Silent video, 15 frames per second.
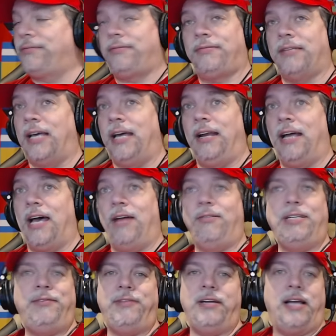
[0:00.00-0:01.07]

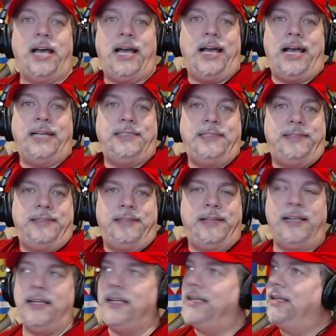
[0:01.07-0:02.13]
I just...
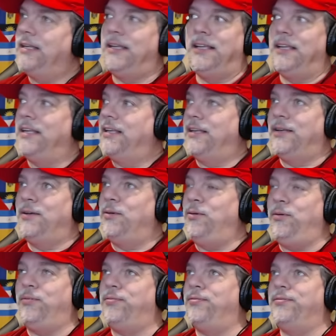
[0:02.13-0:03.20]

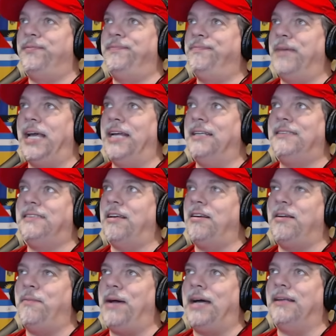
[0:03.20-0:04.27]
Oof, man, there's
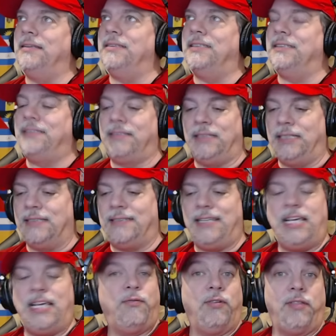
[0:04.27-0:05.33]
something about this
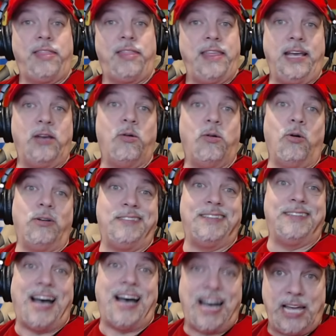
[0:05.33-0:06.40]
evil thing called
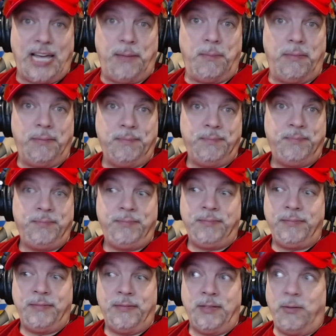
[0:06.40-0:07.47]
time
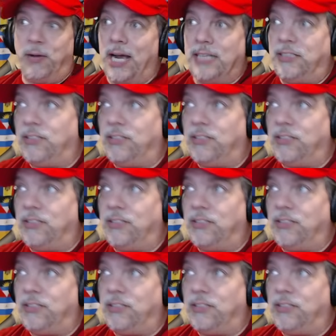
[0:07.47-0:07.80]
where I just